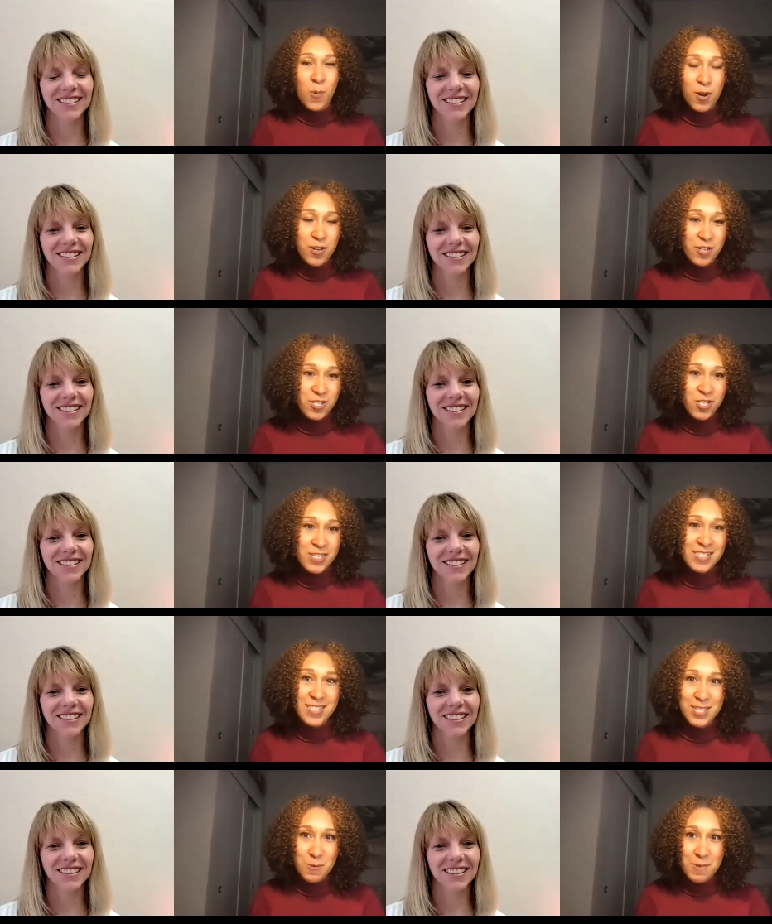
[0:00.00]
Speaker 1: work
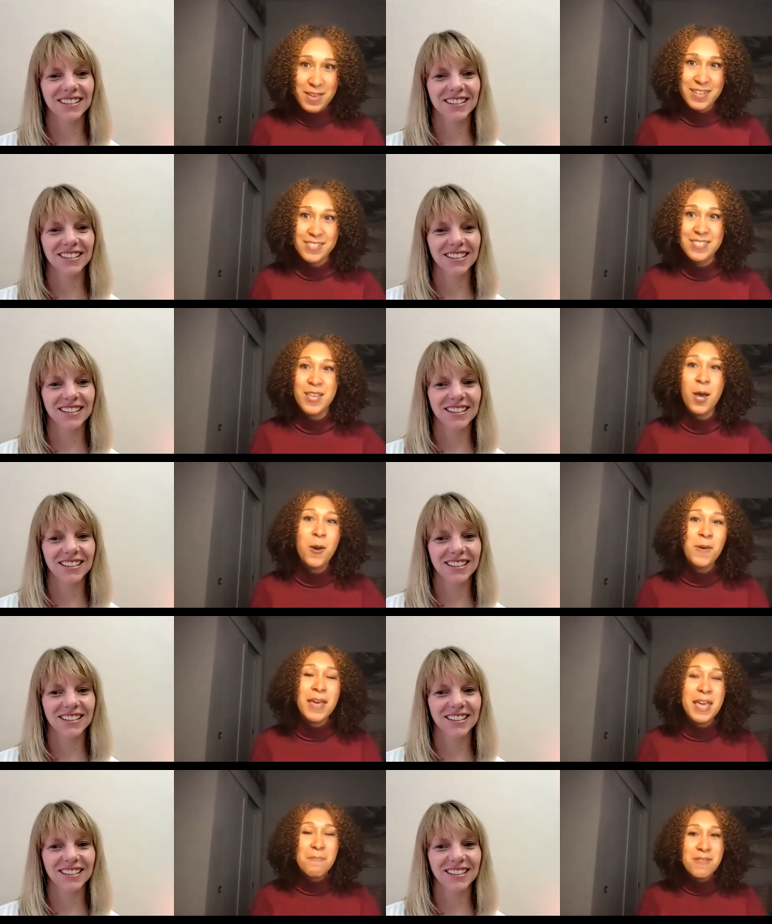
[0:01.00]
she's doing.
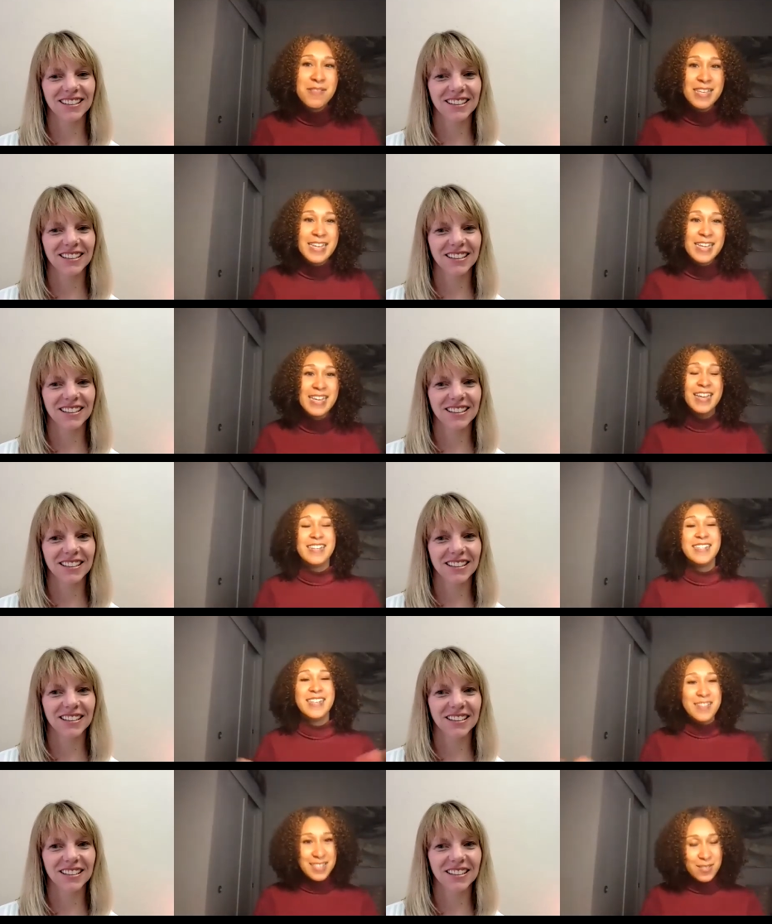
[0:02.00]
So, Emily,
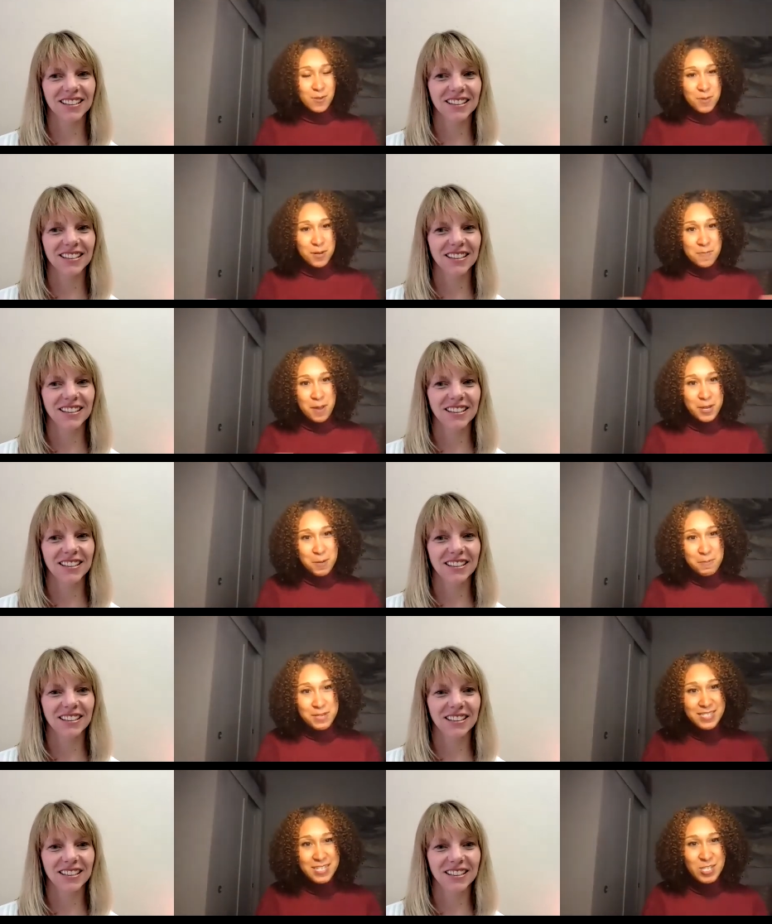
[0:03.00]
tell us a little bit about your
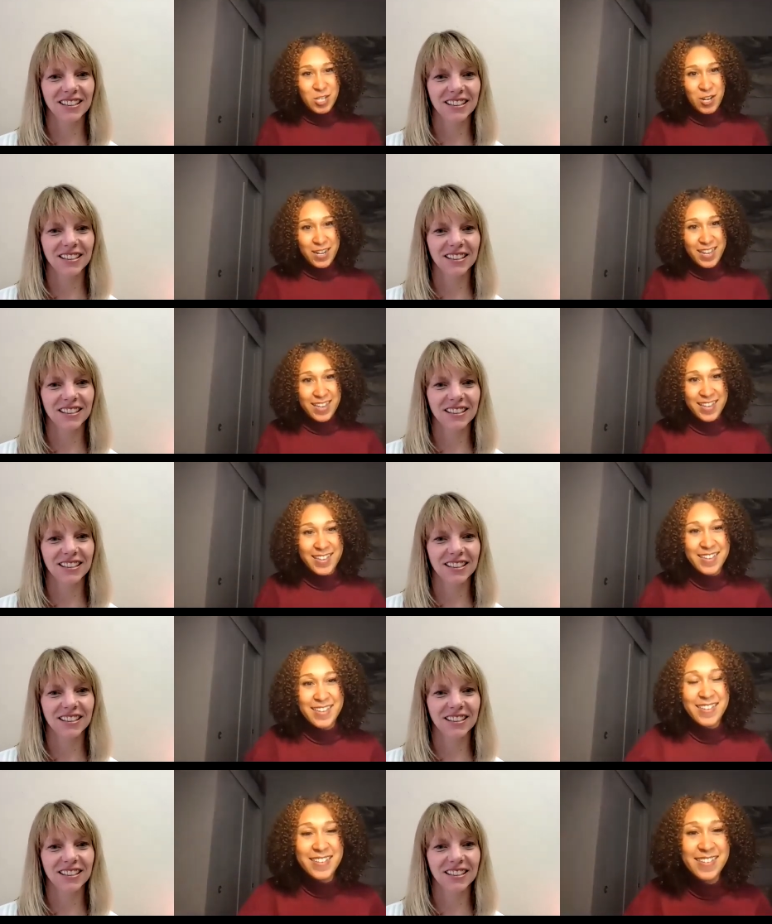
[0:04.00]
business journey.
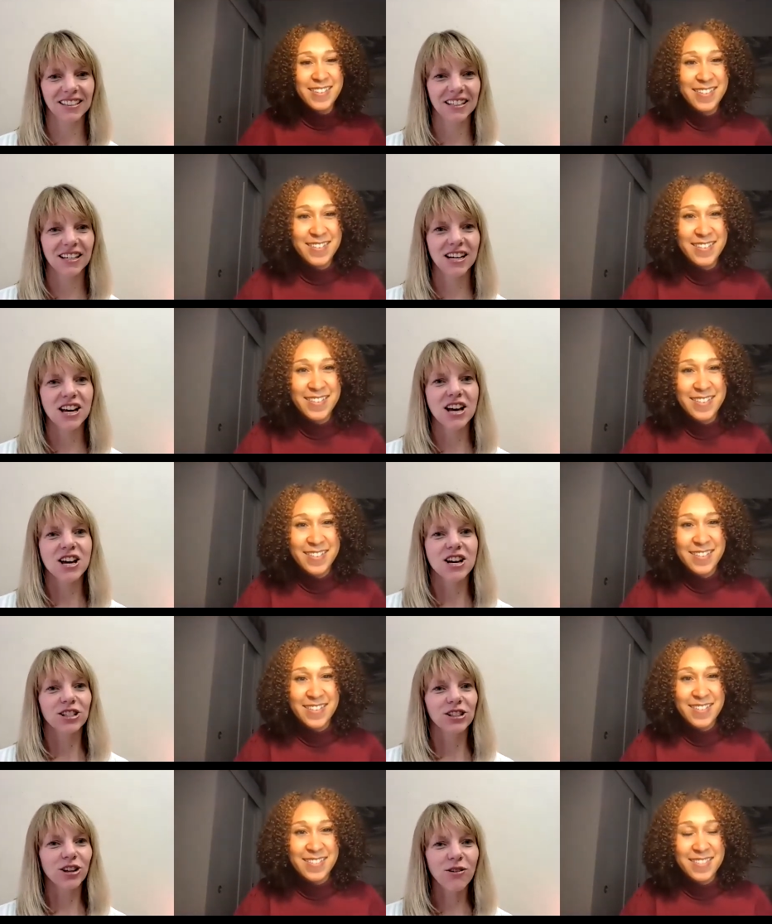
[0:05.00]

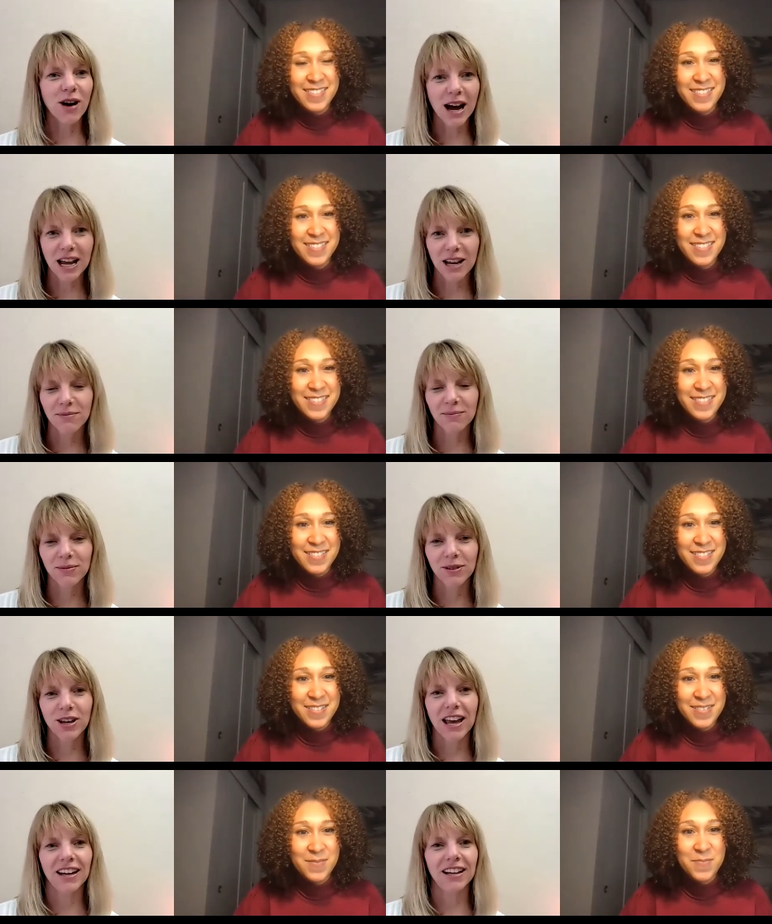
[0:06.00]
Speaker 2: So, I am
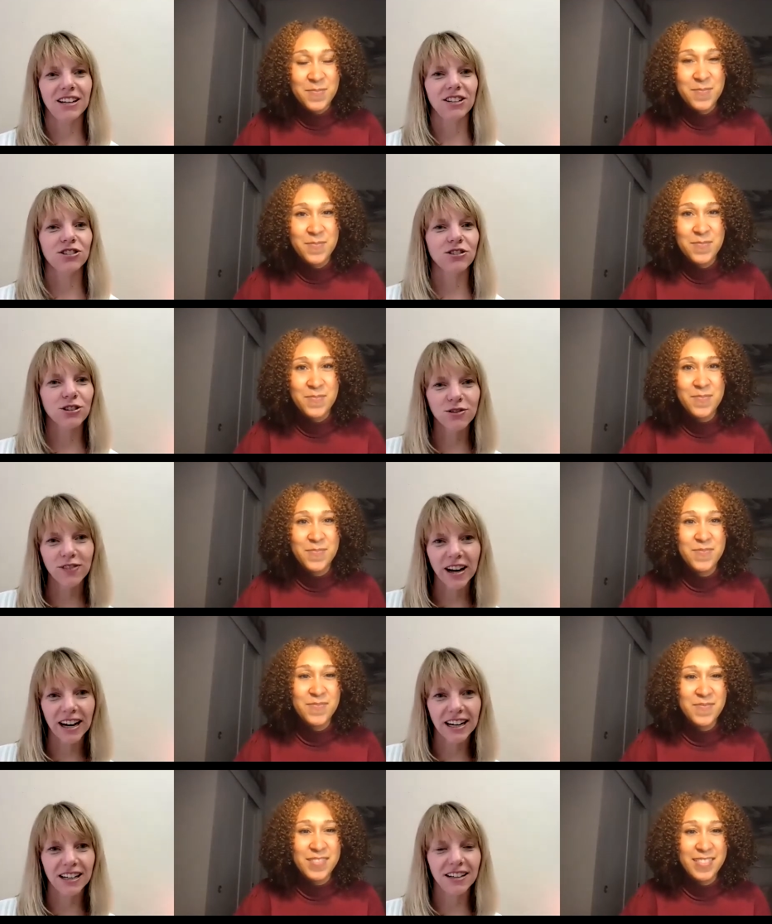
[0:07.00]
a
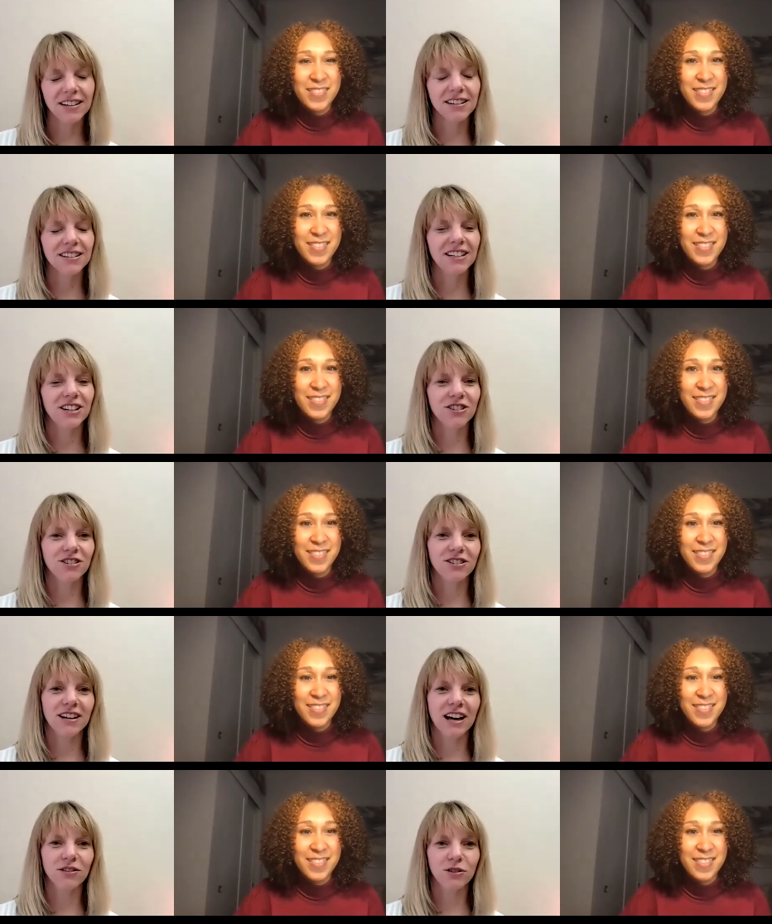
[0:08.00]
certified
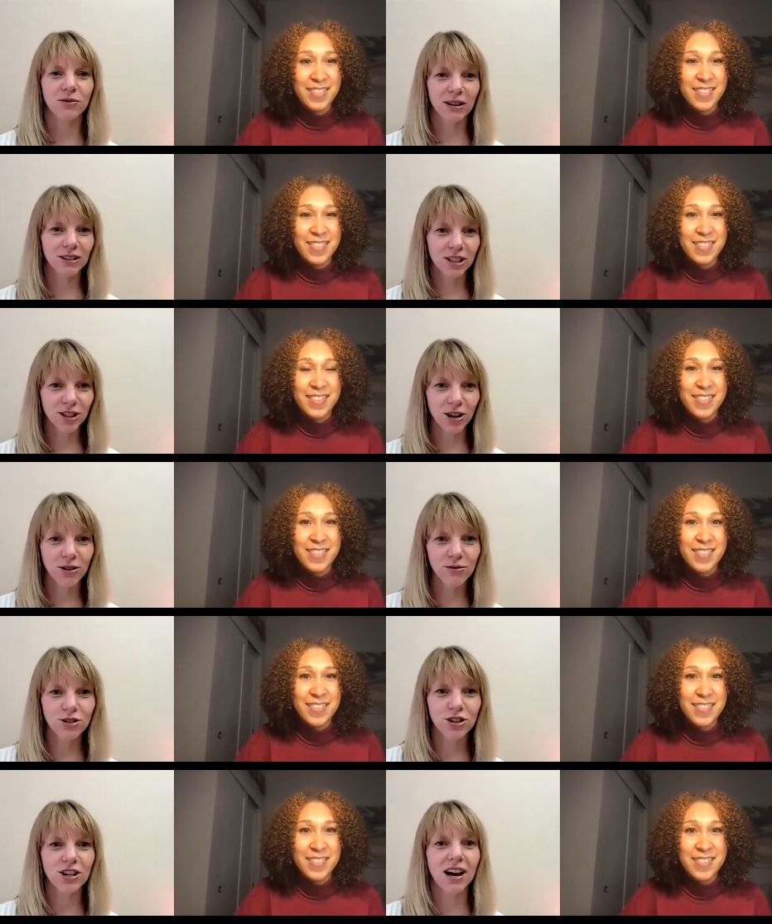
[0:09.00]
clinical health and wellness
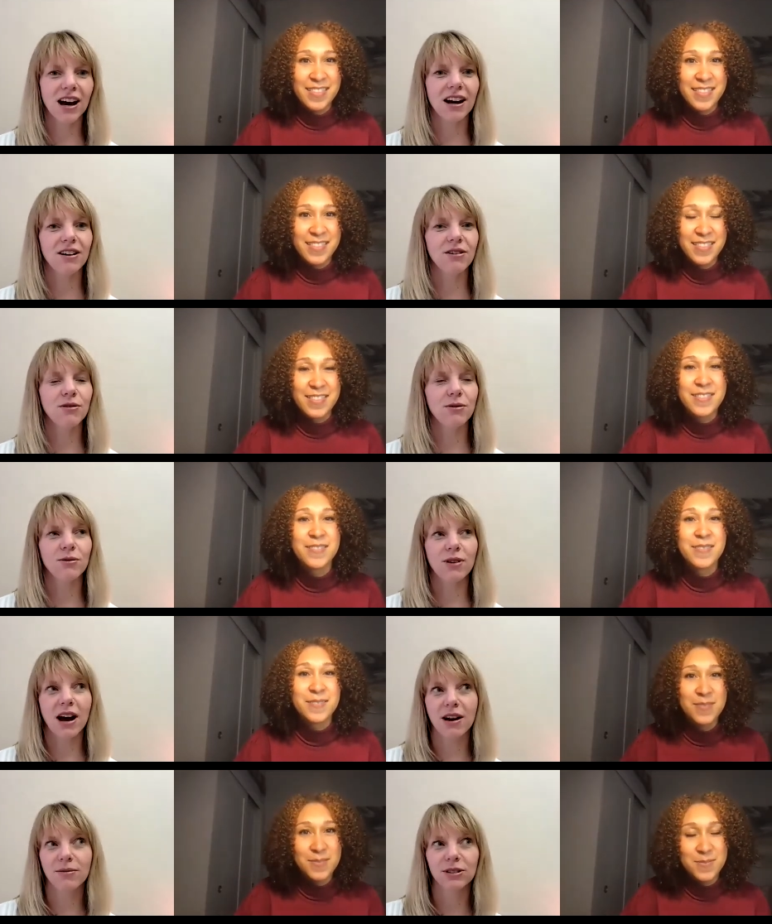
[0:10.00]
coach. Uh,
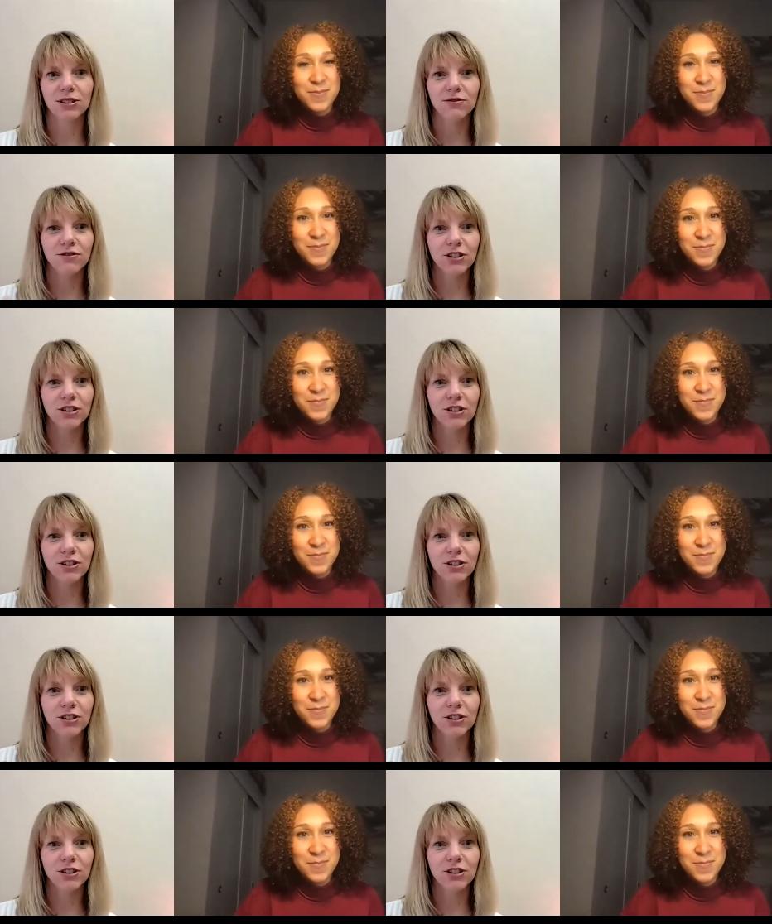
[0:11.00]
oh, I was